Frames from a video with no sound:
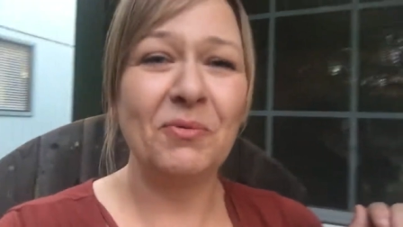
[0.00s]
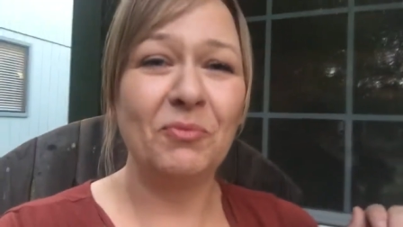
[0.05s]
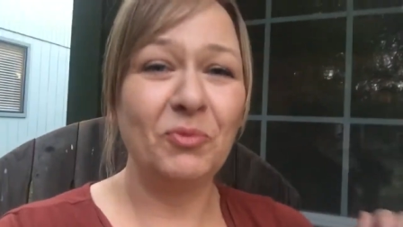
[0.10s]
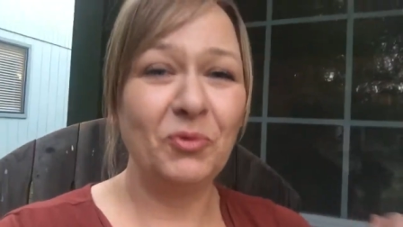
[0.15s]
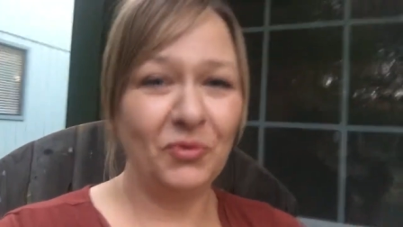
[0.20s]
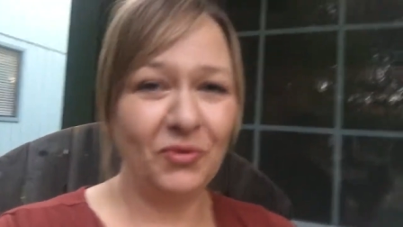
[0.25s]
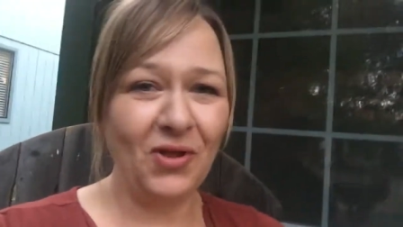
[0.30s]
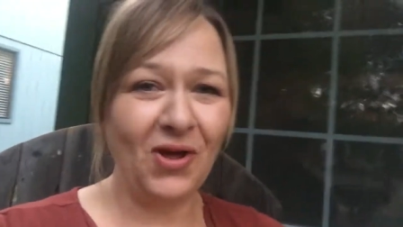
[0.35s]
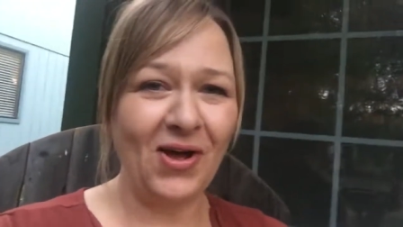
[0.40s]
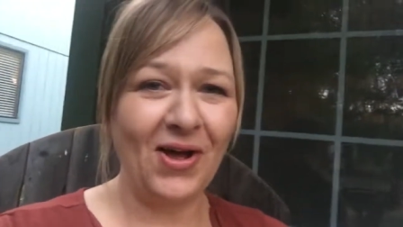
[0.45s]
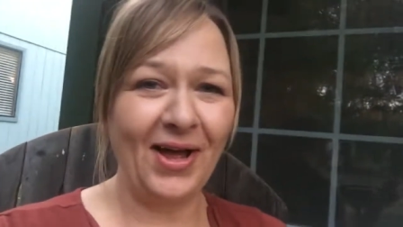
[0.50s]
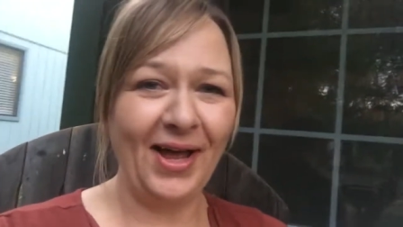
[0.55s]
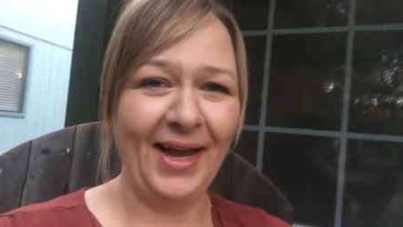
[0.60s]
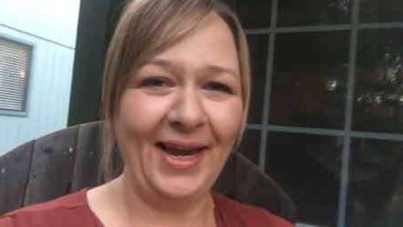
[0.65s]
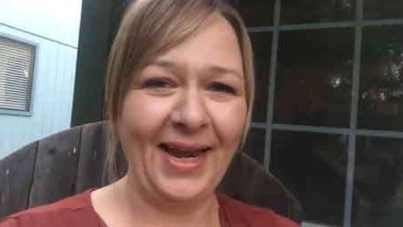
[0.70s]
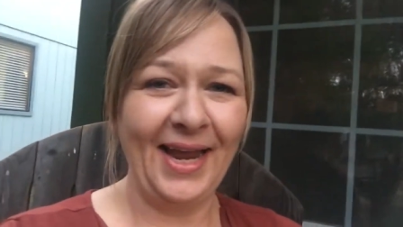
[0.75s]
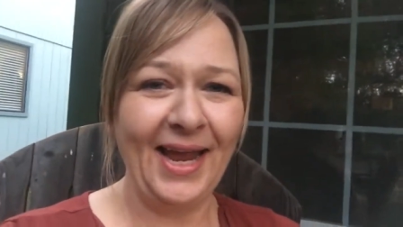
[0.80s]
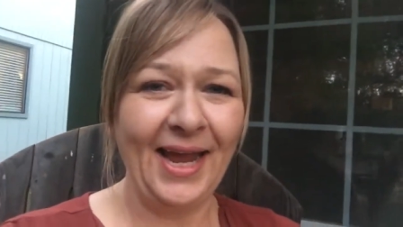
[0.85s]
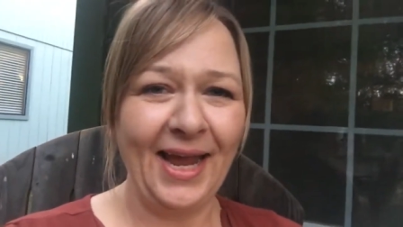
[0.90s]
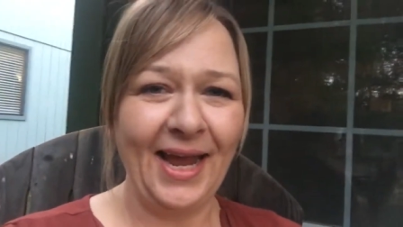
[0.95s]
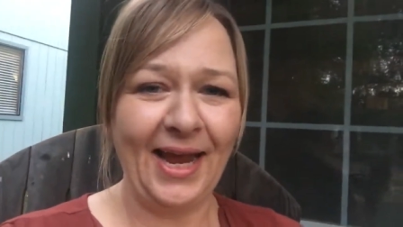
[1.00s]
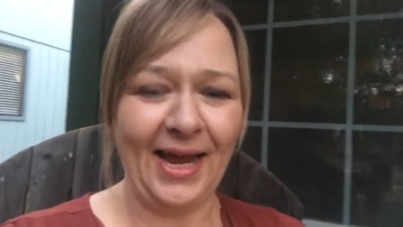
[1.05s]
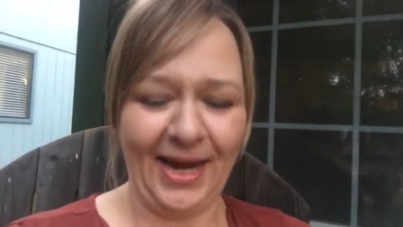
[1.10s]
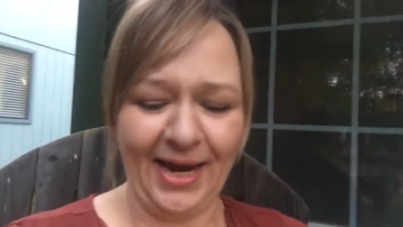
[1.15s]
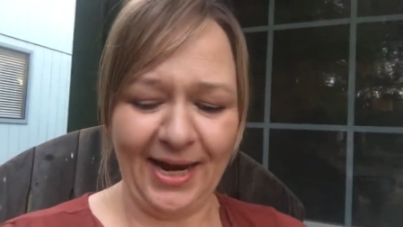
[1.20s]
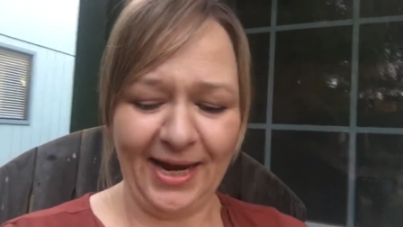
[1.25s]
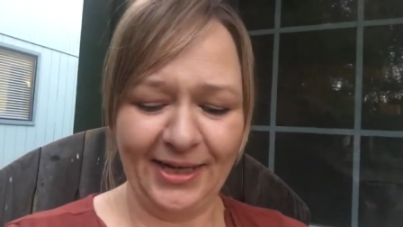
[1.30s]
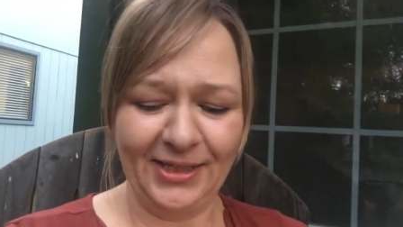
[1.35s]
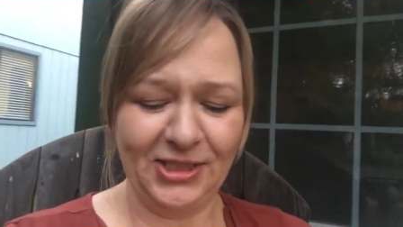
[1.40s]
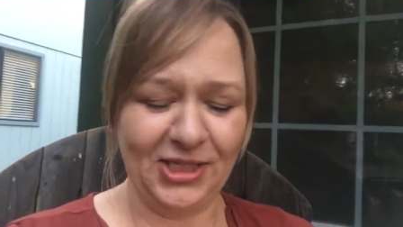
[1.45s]
Mulan
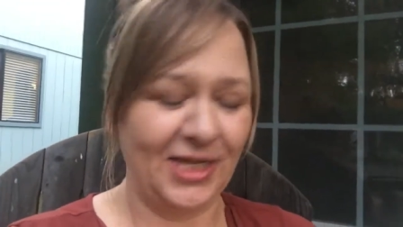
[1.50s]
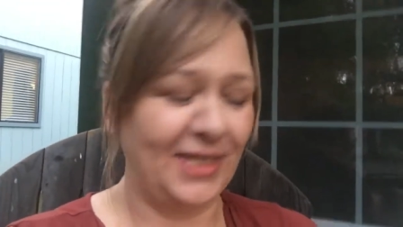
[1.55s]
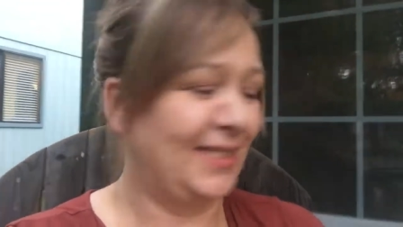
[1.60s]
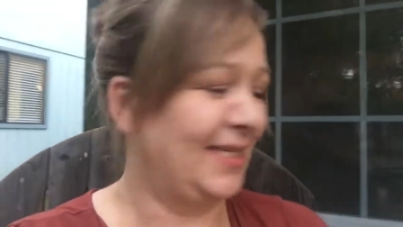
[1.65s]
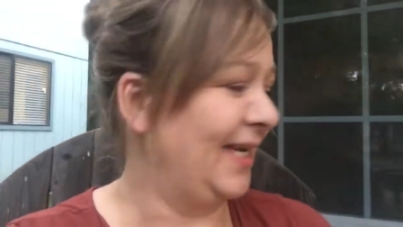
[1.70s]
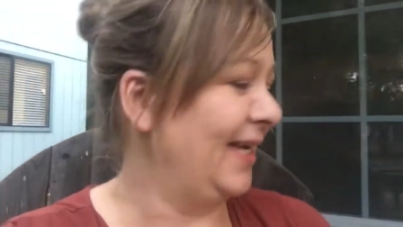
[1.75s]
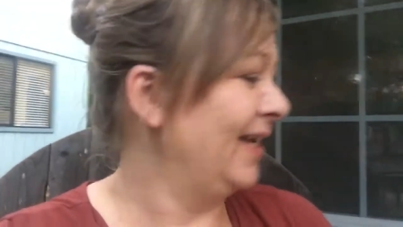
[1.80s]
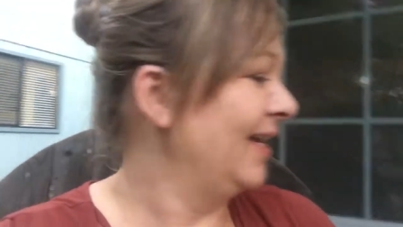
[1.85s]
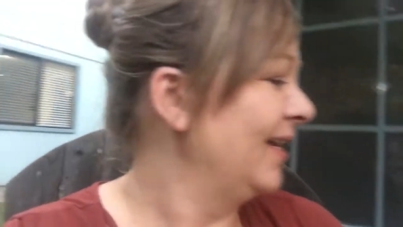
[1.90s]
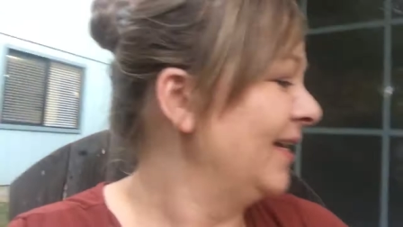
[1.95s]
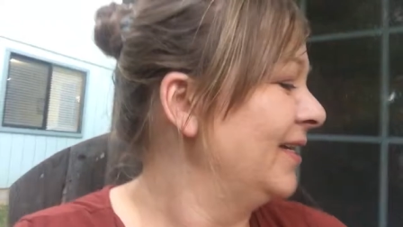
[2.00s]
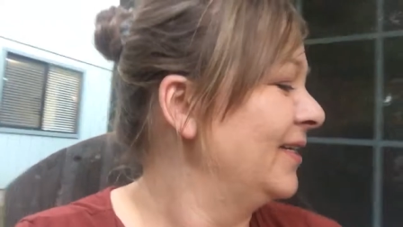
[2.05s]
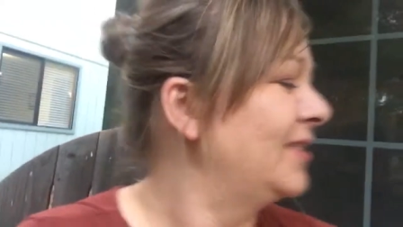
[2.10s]
and Jessie.